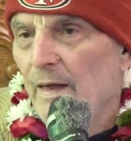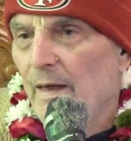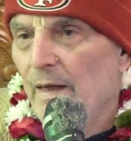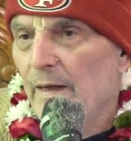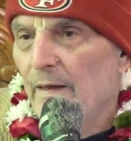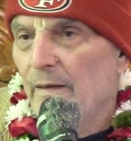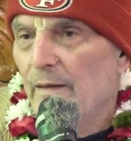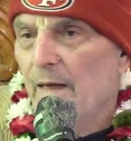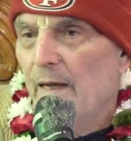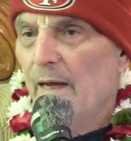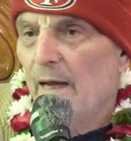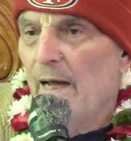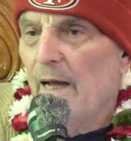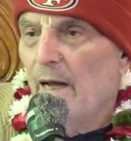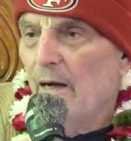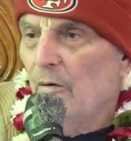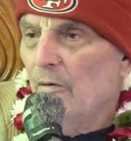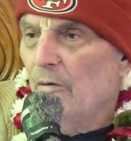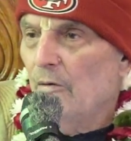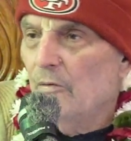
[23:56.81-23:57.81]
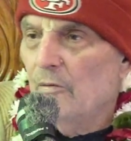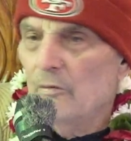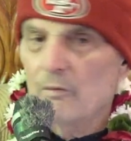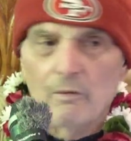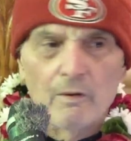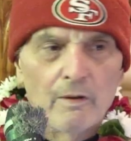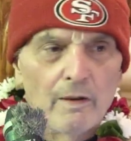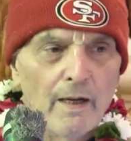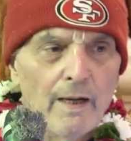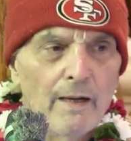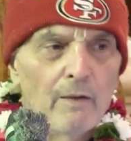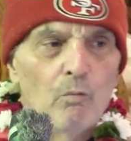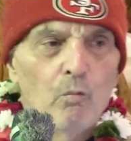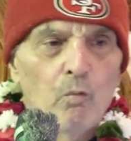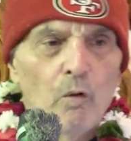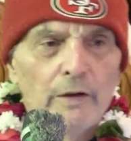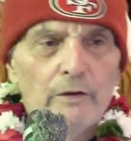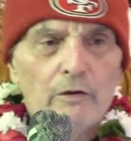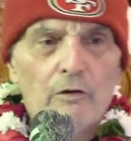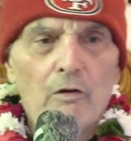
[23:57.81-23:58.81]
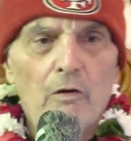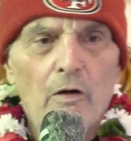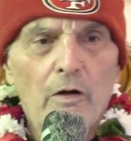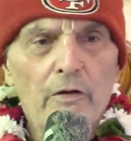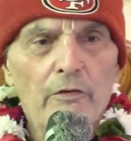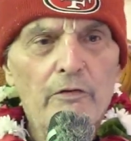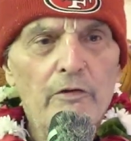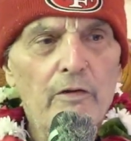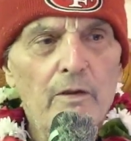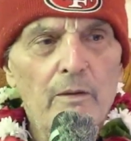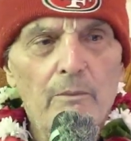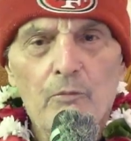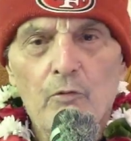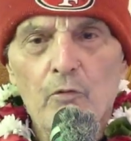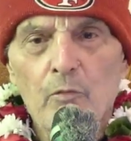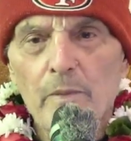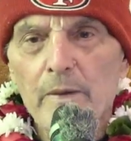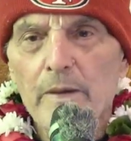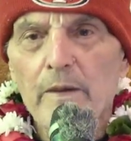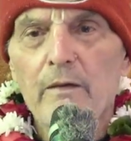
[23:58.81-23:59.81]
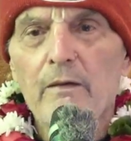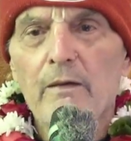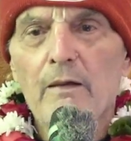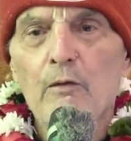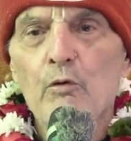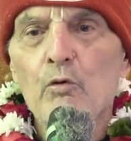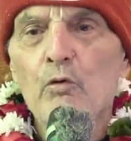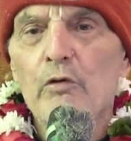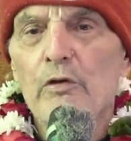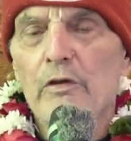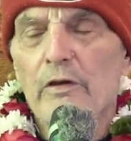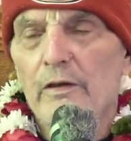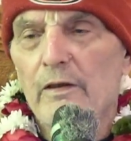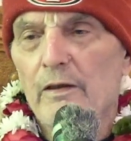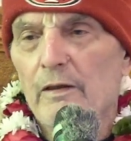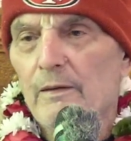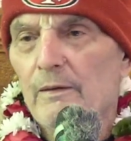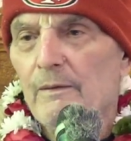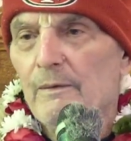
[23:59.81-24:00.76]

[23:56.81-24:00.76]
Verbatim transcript: And how and what caused him to be deluded?